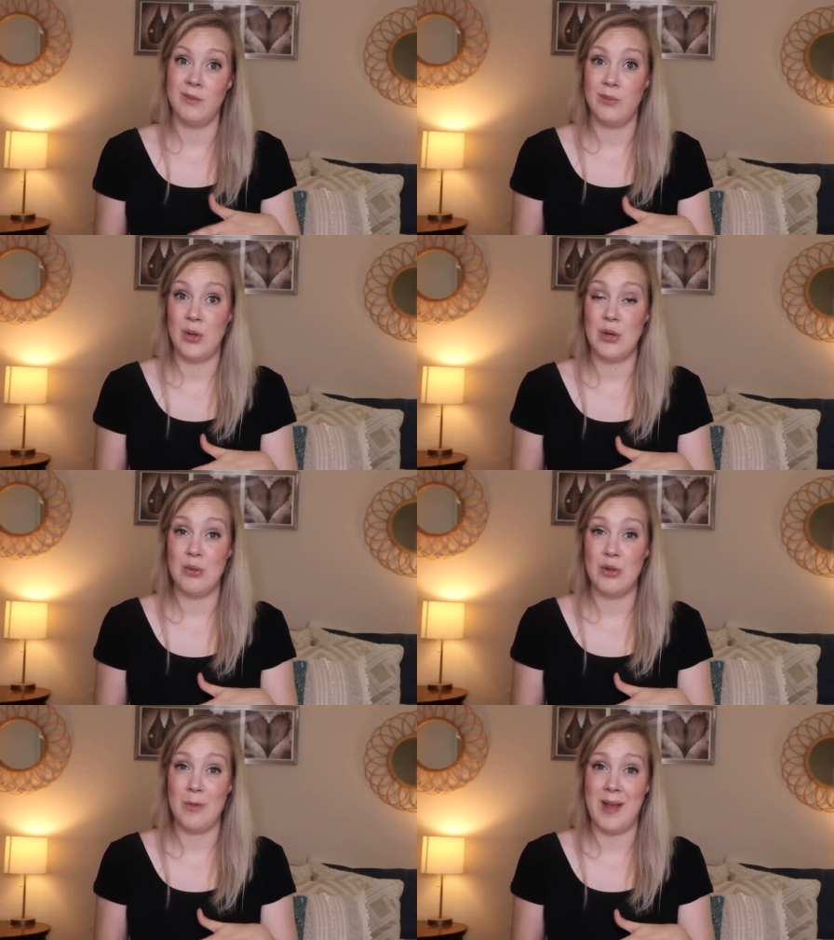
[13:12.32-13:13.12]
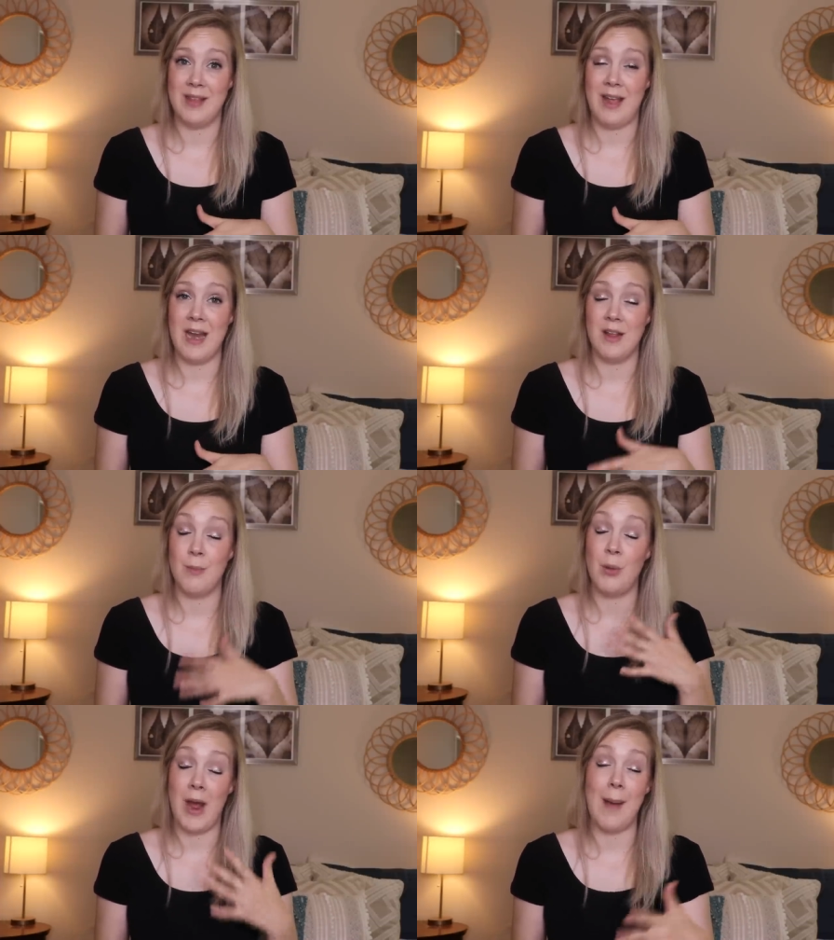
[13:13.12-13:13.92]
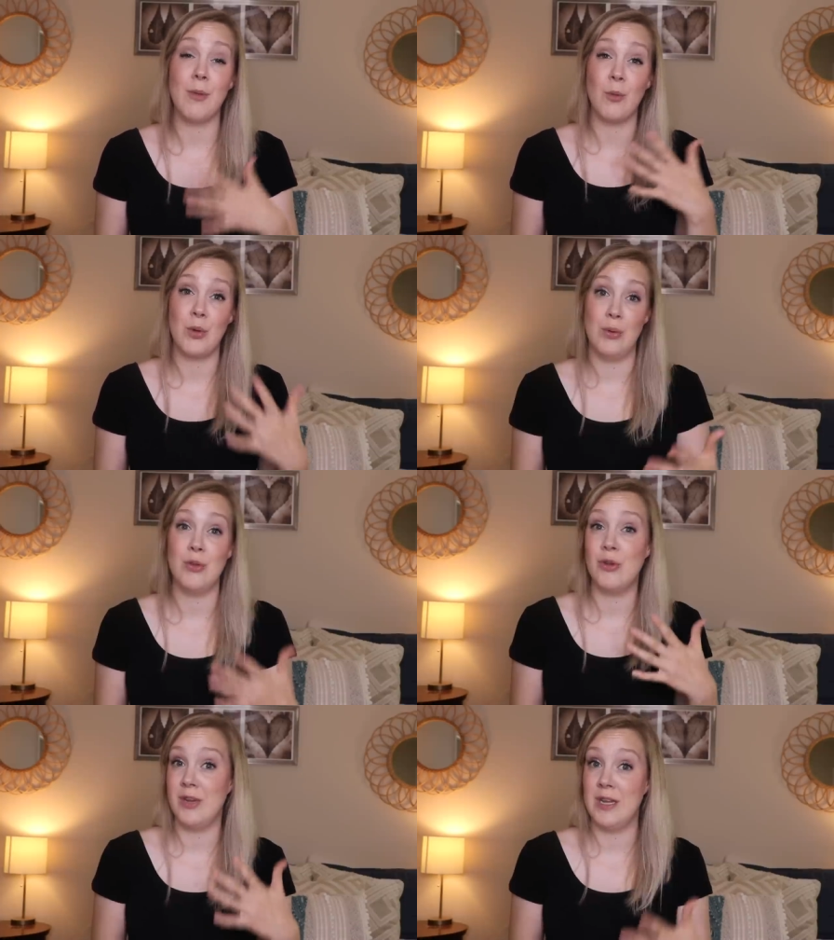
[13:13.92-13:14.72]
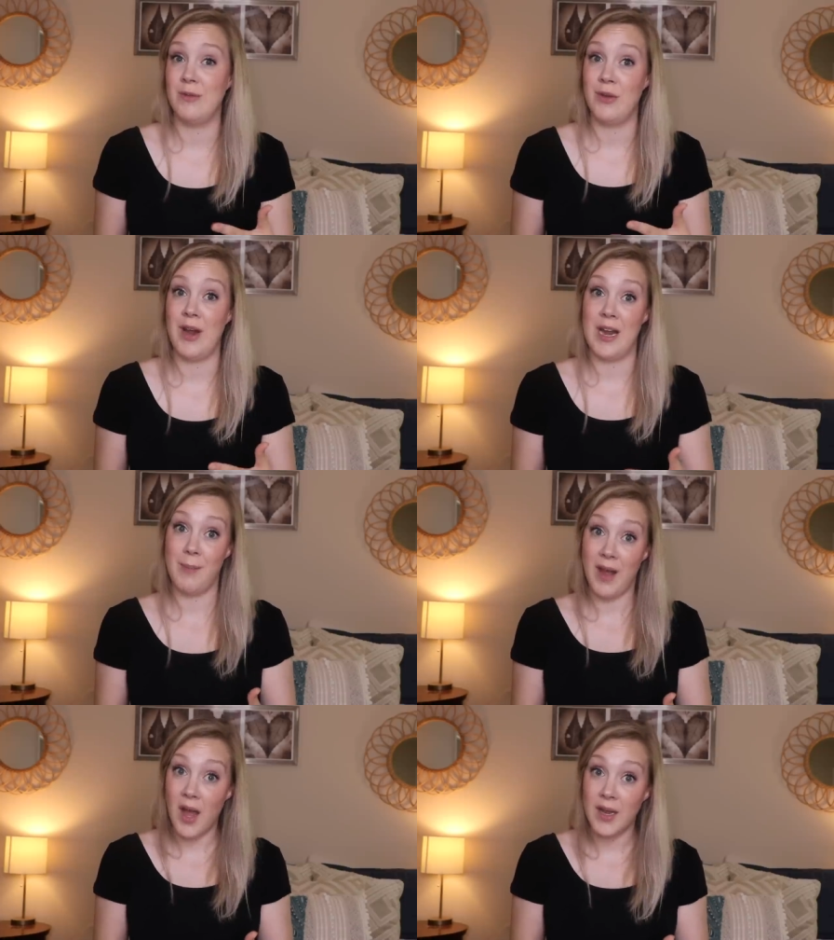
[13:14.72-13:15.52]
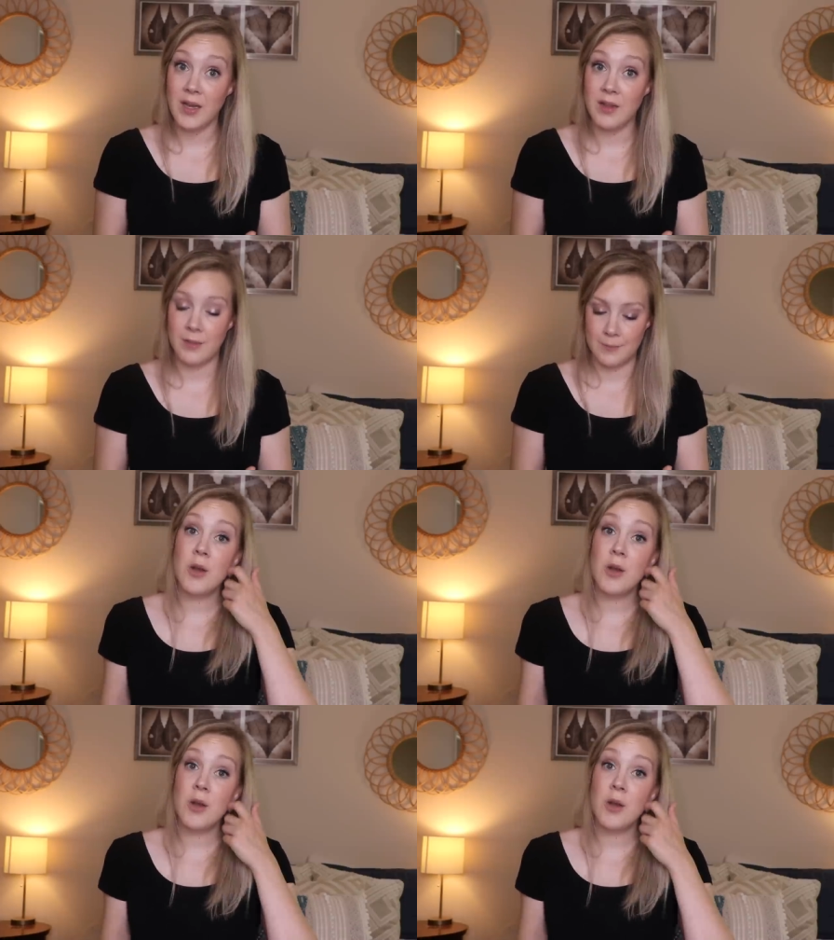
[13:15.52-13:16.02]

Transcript: reduce your mastitis, perhaps reduce your need for antibiotics.